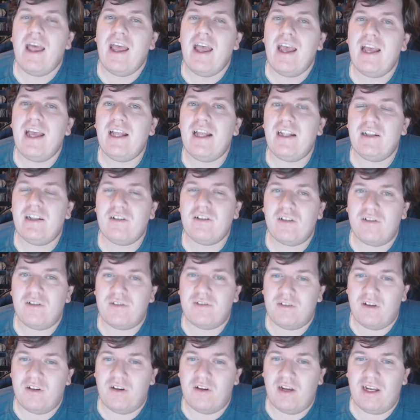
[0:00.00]
And it
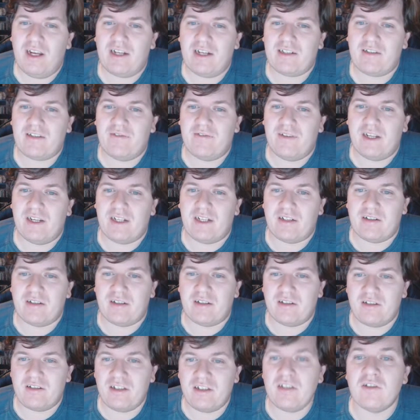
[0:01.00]
also activates
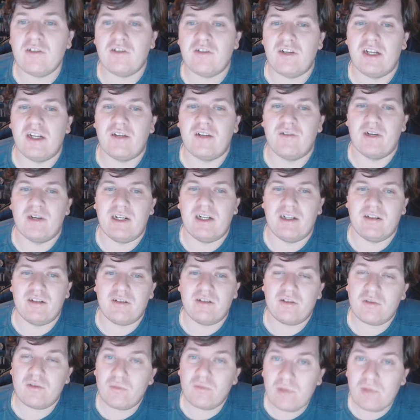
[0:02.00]
the shield generators,